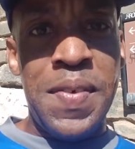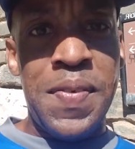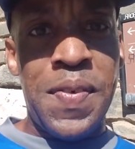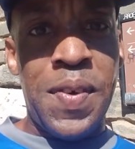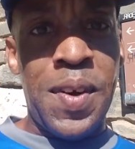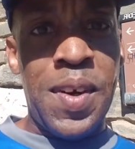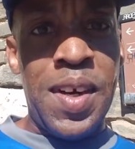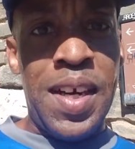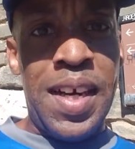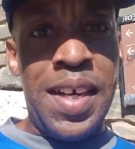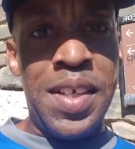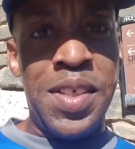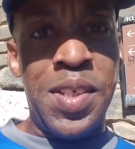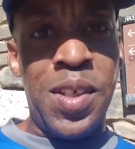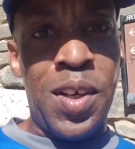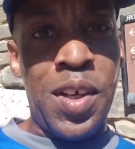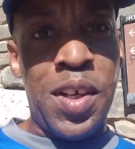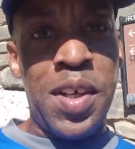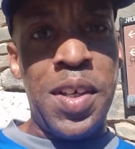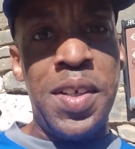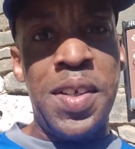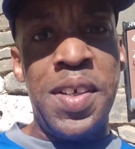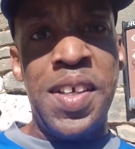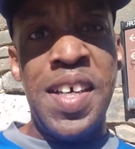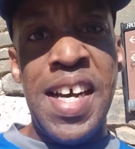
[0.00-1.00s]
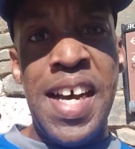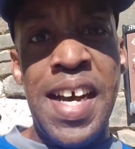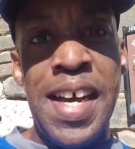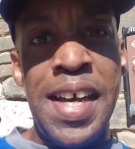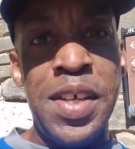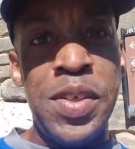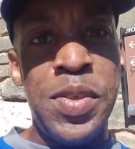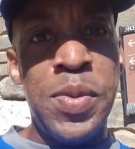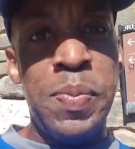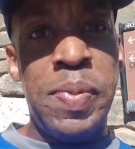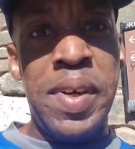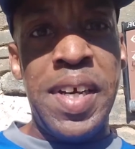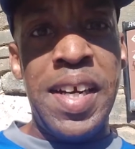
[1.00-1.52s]
for uh, talking to you
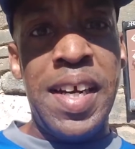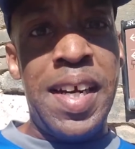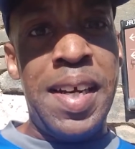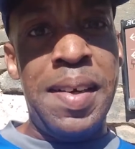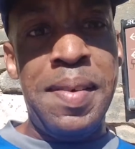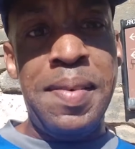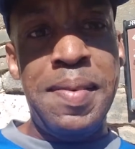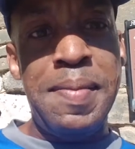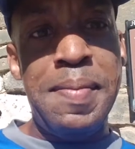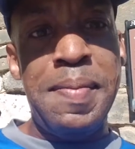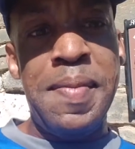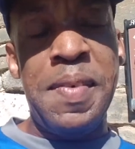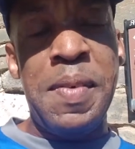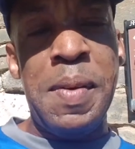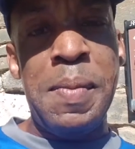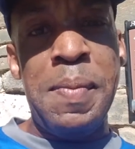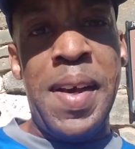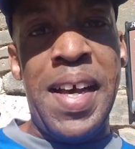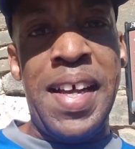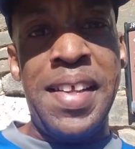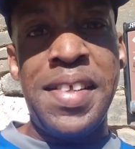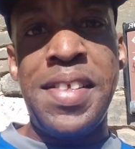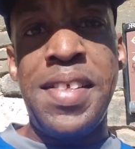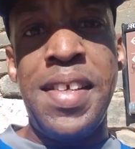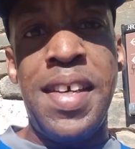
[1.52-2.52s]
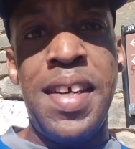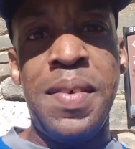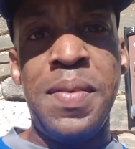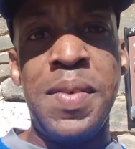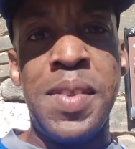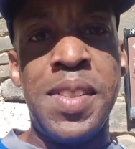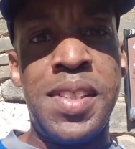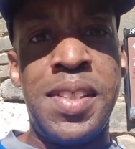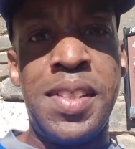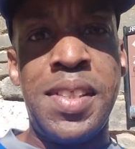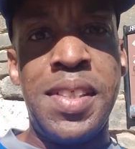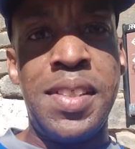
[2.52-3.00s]
guys, but uh, what Matt said was